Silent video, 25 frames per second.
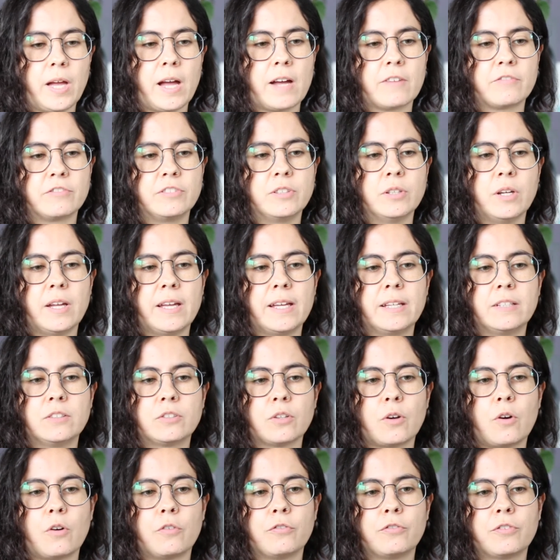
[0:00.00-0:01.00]
have the Eight
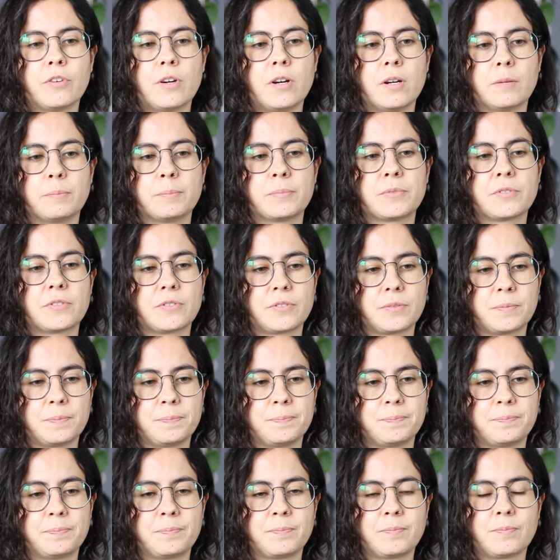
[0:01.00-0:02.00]
of Cups,
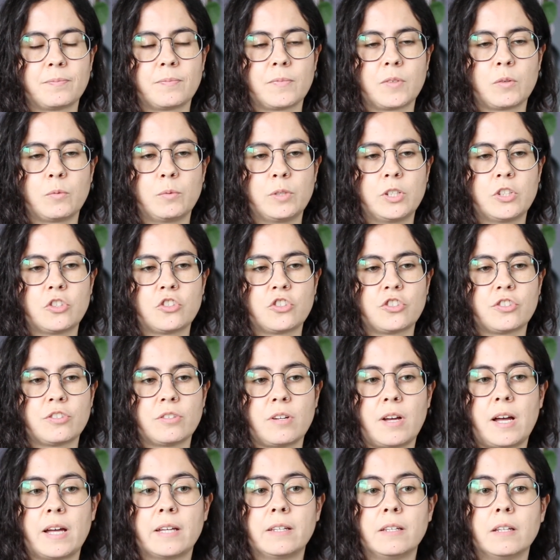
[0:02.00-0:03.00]
which
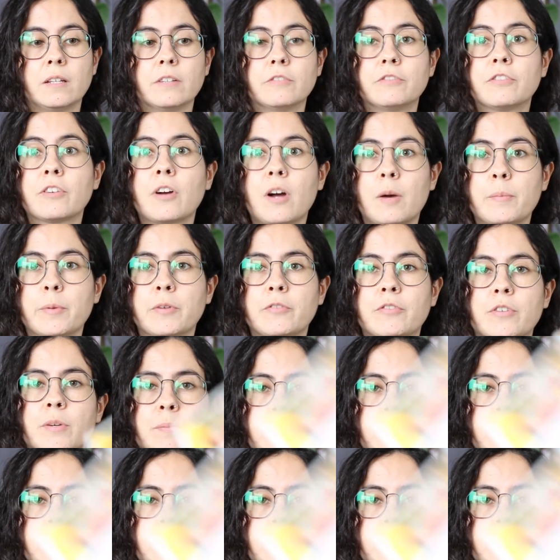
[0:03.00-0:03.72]
I love coming from